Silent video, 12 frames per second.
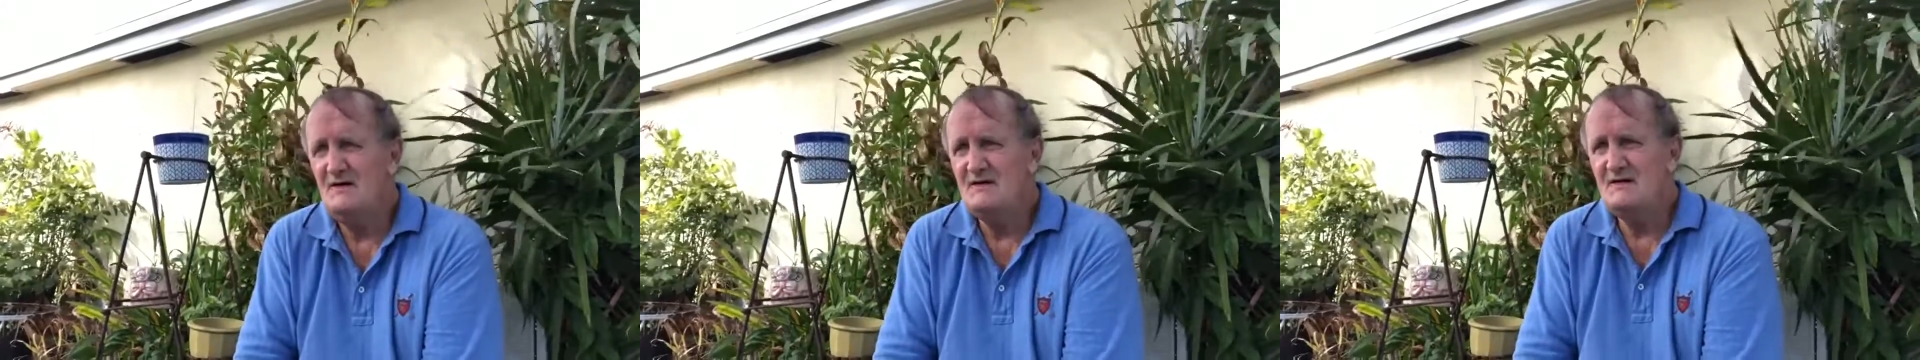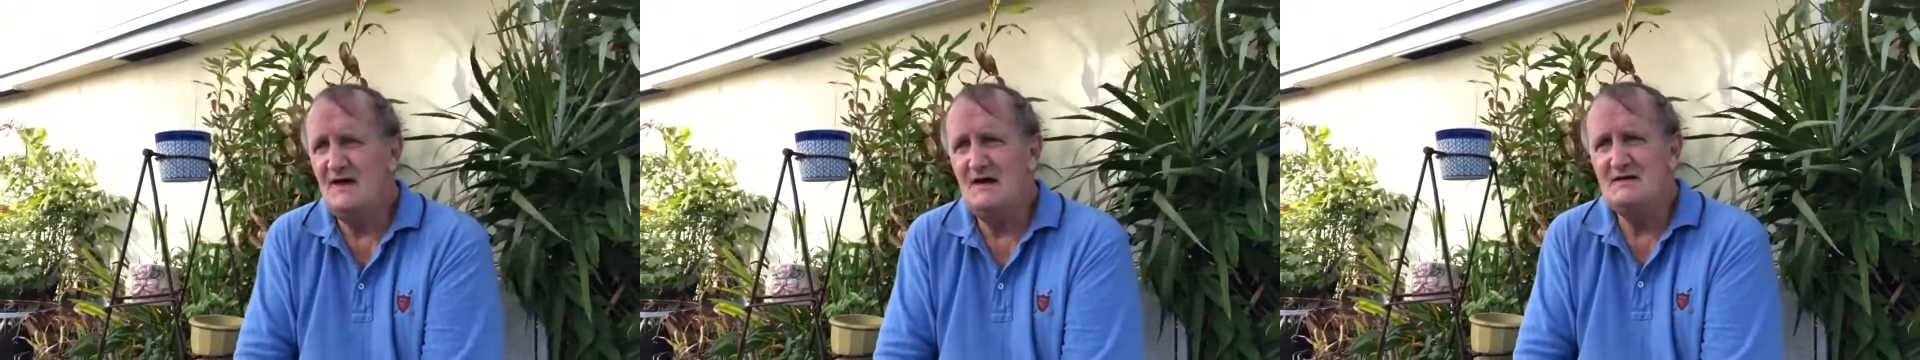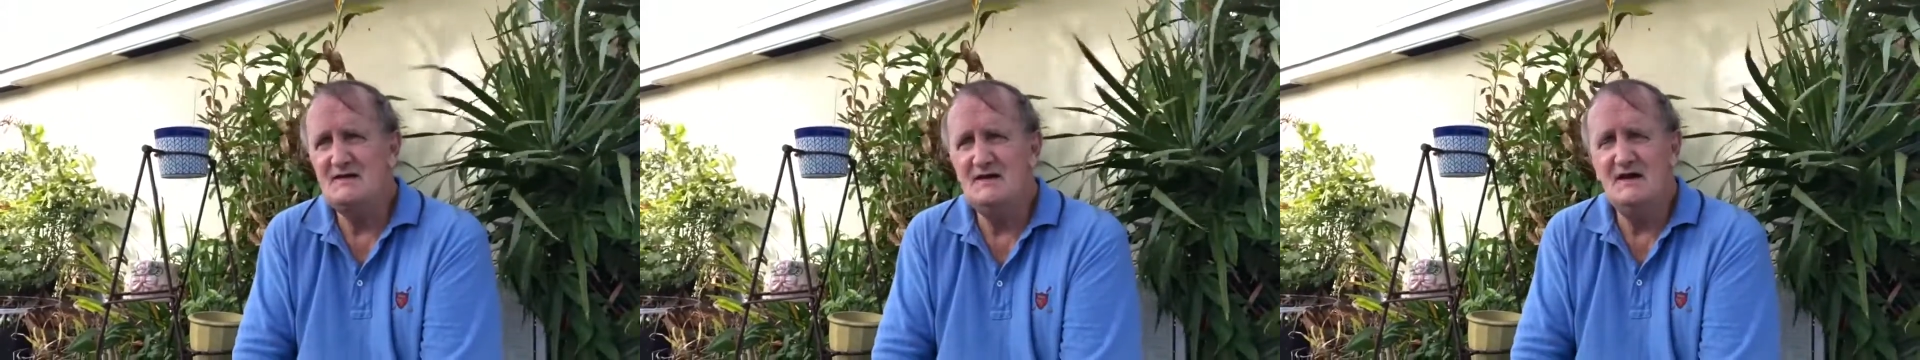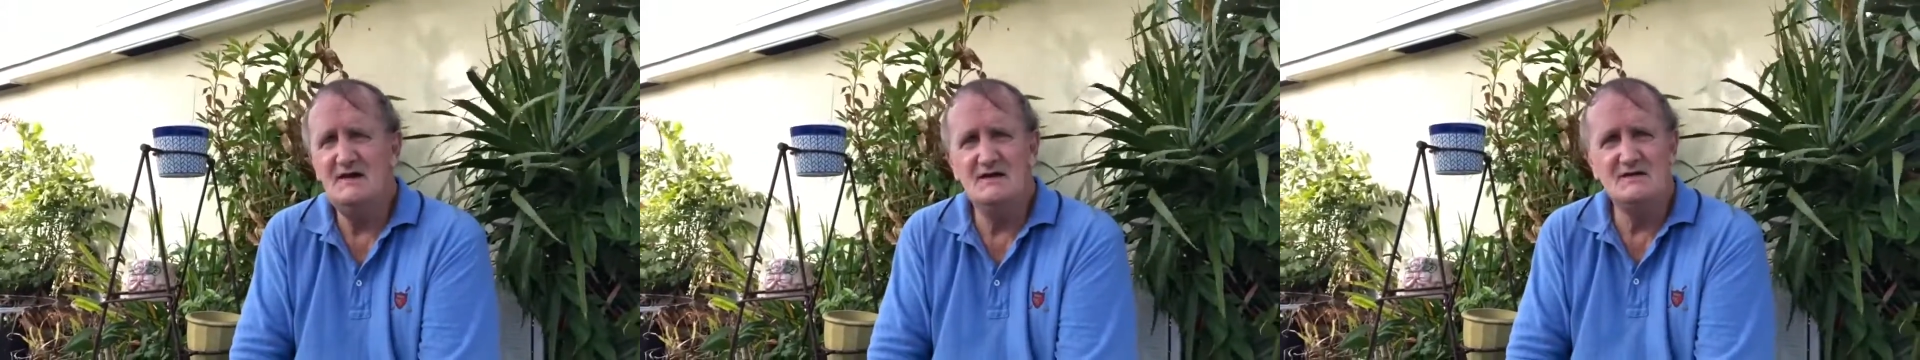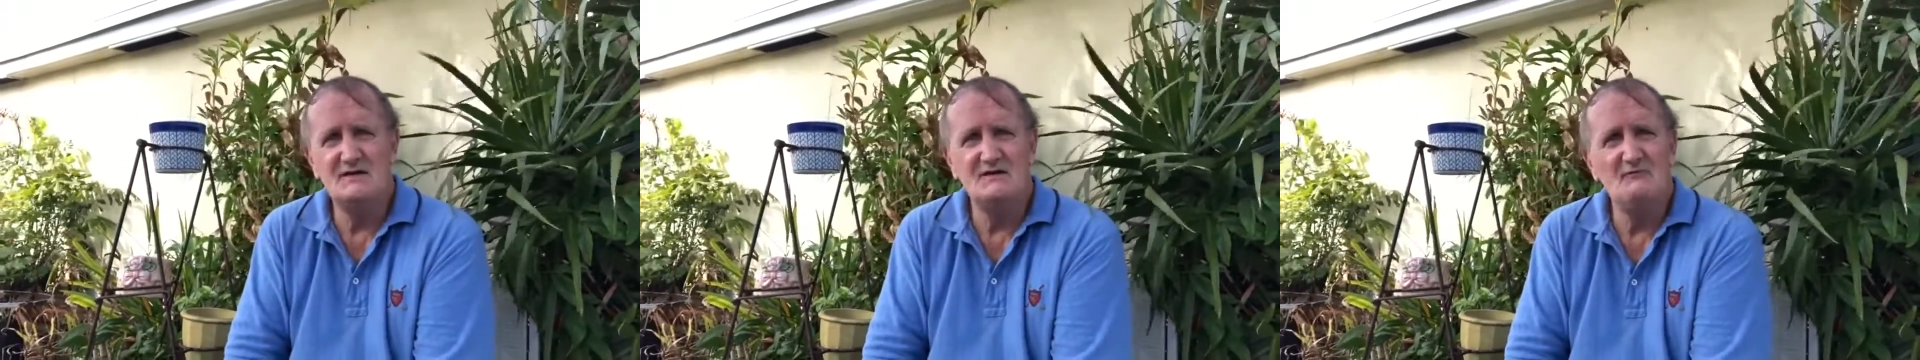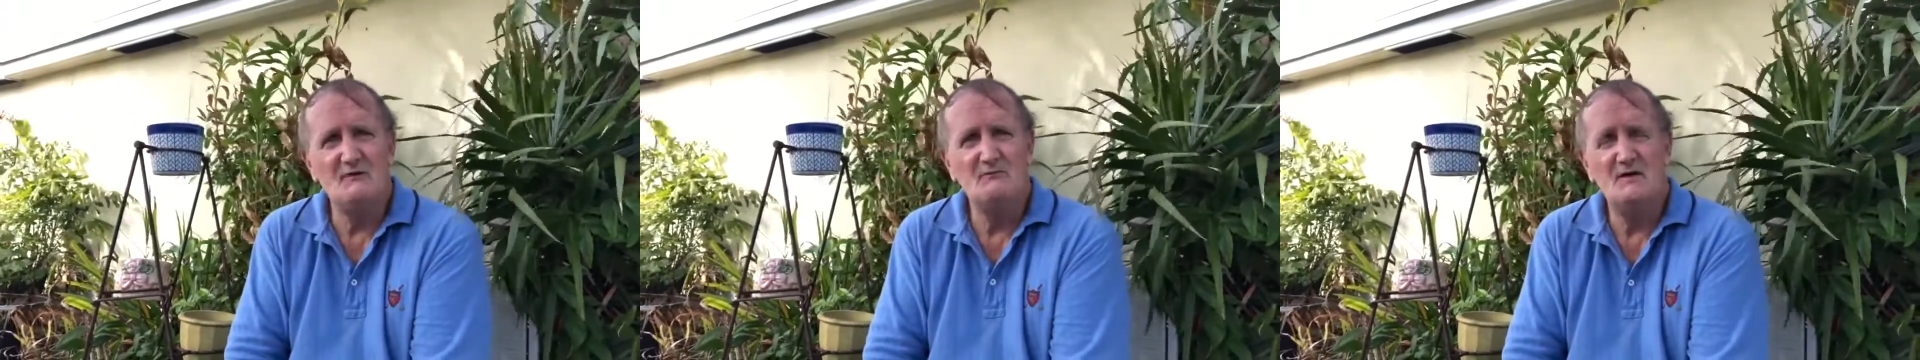sightseeing and
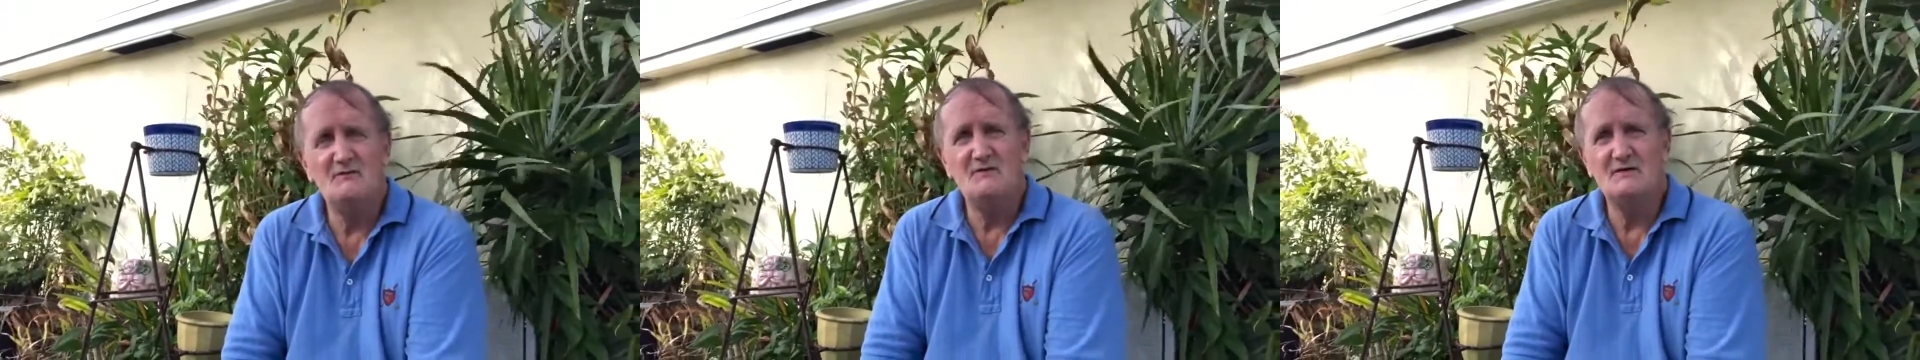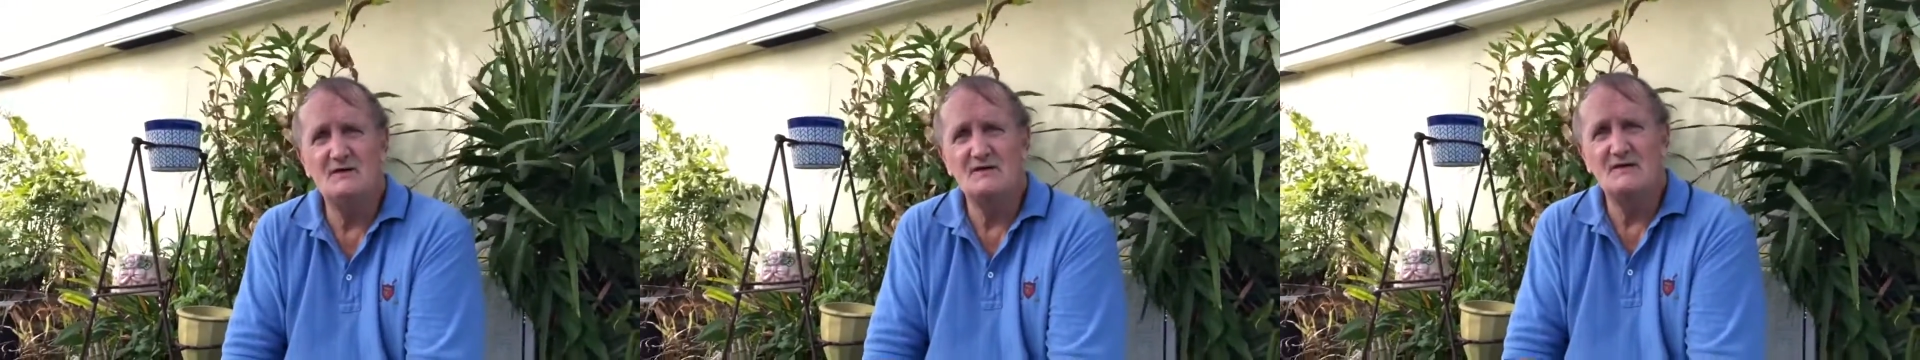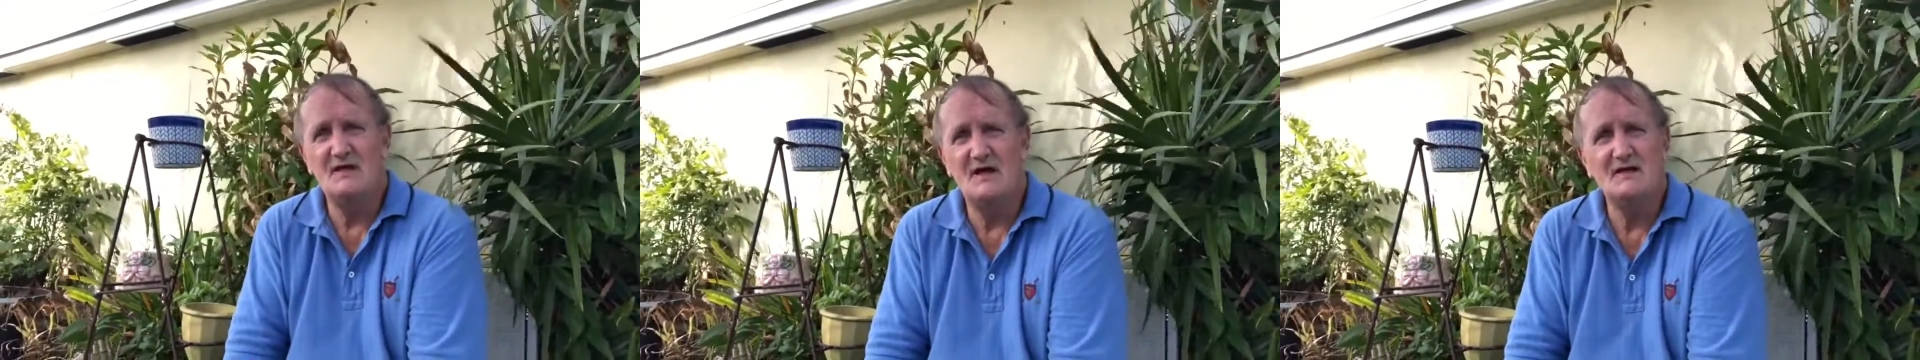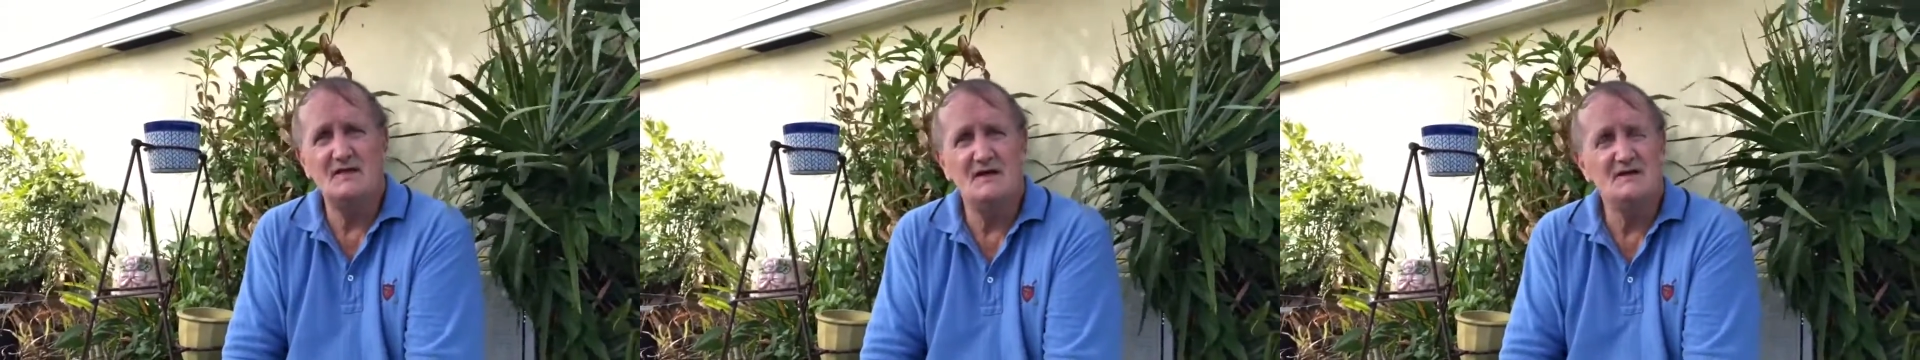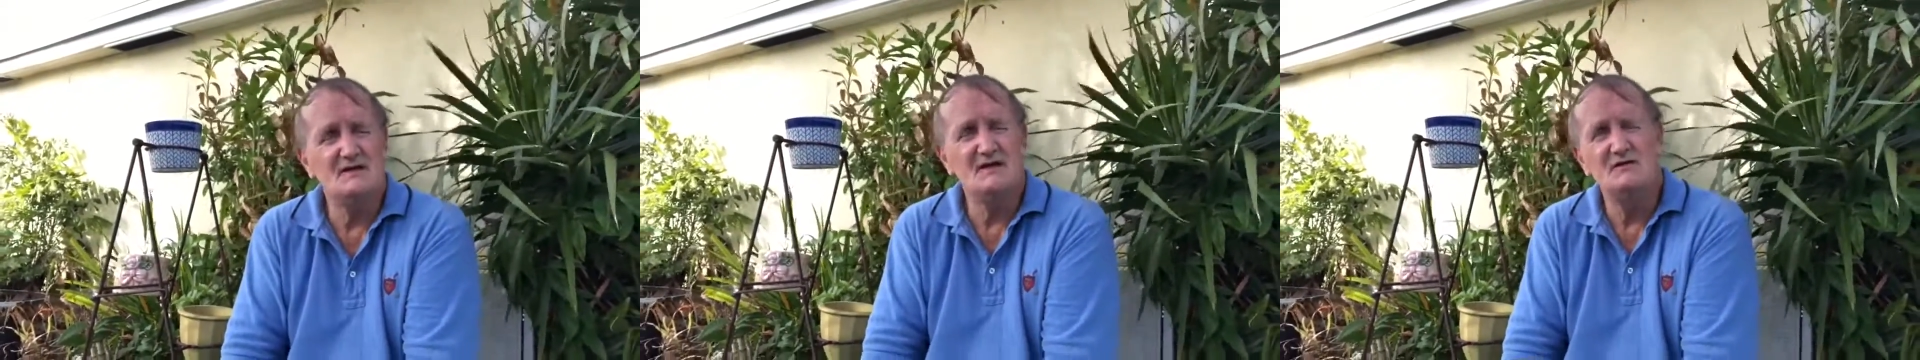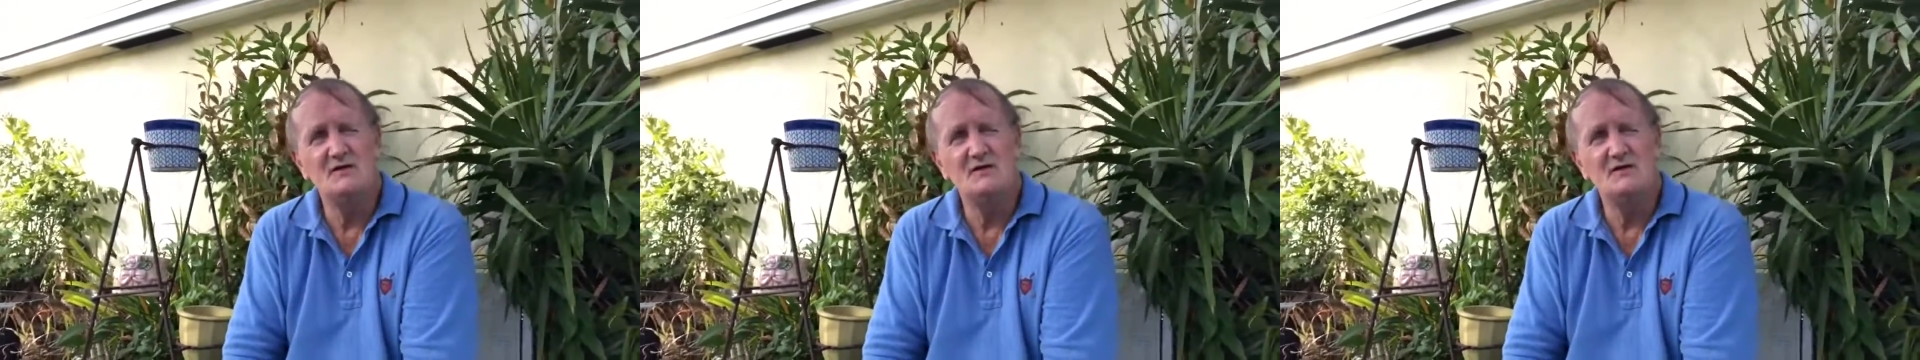stuff up there, because there's a lot of things that